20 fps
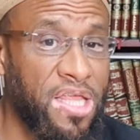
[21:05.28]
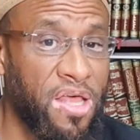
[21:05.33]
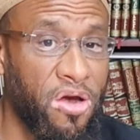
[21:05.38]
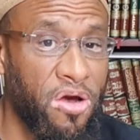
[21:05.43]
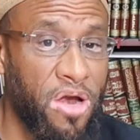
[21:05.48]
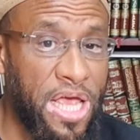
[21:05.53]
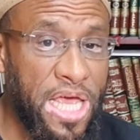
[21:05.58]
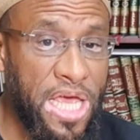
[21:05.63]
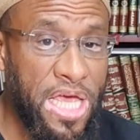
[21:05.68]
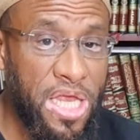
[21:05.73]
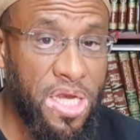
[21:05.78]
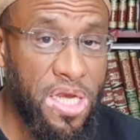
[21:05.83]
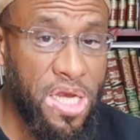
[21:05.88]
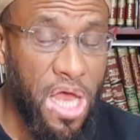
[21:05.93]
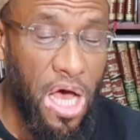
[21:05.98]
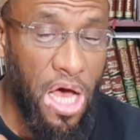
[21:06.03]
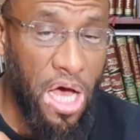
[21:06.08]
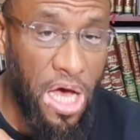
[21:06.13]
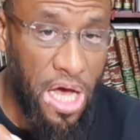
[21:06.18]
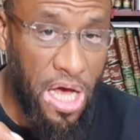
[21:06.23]
that are in
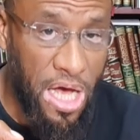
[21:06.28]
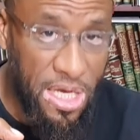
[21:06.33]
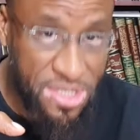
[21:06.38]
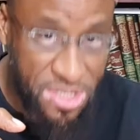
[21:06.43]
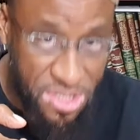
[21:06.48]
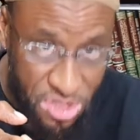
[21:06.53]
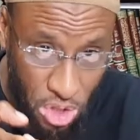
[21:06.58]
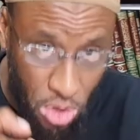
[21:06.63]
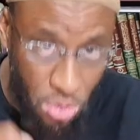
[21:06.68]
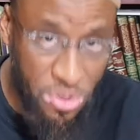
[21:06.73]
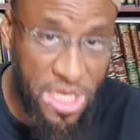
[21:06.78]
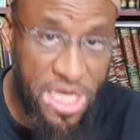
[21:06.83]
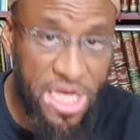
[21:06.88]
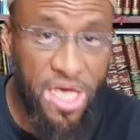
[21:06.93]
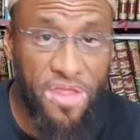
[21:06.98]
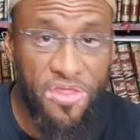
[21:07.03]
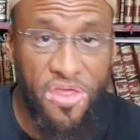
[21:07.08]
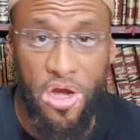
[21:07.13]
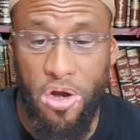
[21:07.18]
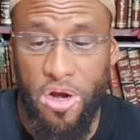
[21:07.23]
uh,
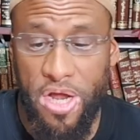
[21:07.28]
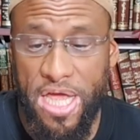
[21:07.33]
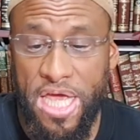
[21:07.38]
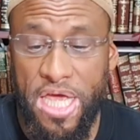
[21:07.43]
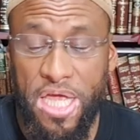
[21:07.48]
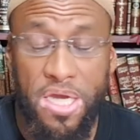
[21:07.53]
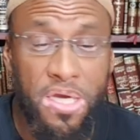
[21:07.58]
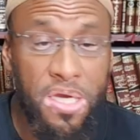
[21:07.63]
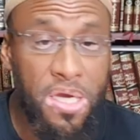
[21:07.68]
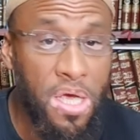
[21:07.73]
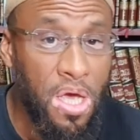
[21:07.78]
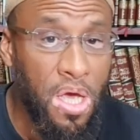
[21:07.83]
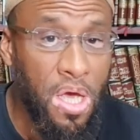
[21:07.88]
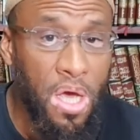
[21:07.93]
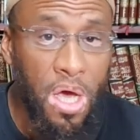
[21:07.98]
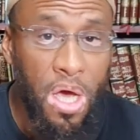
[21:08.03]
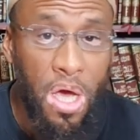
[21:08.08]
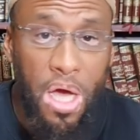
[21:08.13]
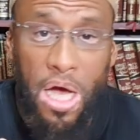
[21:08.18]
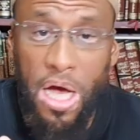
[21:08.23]
Sardinia, that are in
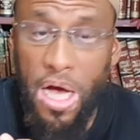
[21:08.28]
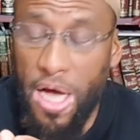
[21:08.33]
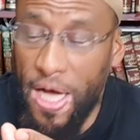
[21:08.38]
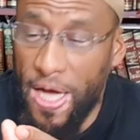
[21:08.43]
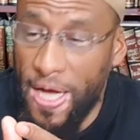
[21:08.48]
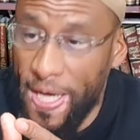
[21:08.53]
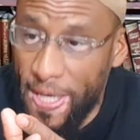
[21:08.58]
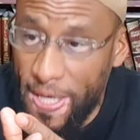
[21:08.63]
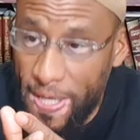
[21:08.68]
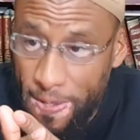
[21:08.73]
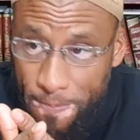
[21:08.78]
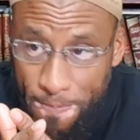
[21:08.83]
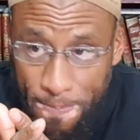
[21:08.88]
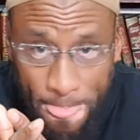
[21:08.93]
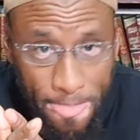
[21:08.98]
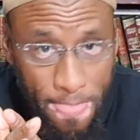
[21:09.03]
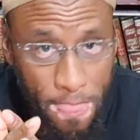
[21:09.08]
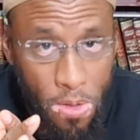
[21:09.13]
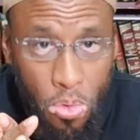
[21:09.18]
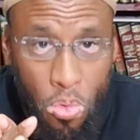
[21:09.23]
uh,
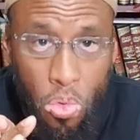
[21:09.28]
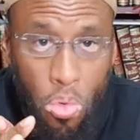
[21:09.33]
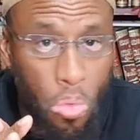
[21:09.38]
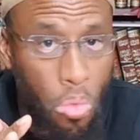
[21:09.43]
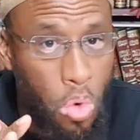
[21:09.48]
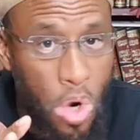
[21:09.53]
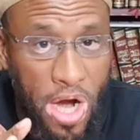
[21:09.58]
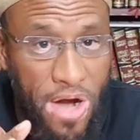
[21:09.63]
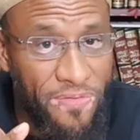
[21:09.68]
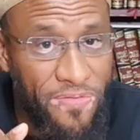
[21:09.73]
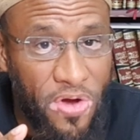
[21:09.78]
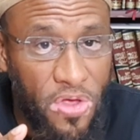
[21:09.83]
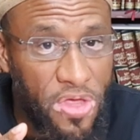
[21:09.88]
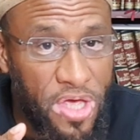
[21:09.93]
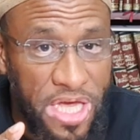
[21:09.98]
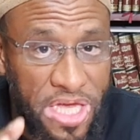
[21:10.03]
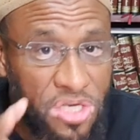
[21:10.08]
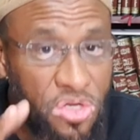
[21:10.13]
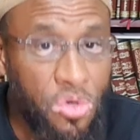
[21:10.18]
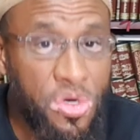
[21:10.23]
wherever,
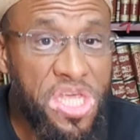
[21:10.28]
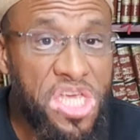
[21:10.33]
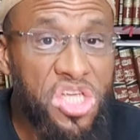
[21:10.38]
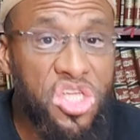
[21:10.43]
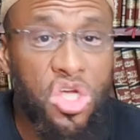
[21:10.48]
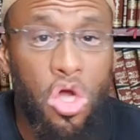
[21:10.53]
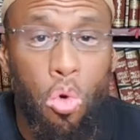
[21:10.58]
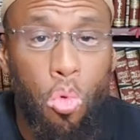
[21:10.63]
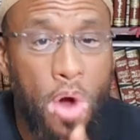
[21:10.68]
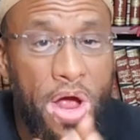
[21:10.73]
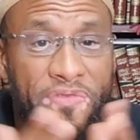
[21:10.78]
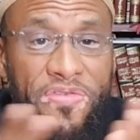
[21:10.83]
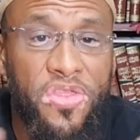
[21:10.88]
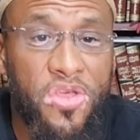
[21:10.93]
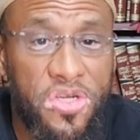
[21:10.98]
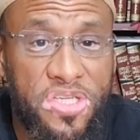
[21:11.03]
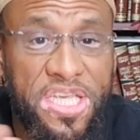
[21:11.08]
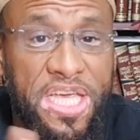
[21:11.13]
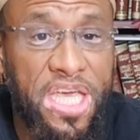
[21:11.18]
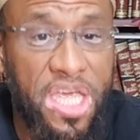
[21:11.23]
Indonesia, wherever
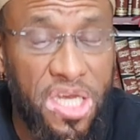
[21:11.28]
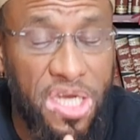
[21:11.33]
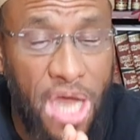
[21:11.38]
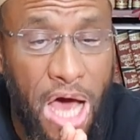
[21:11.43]
they're seeking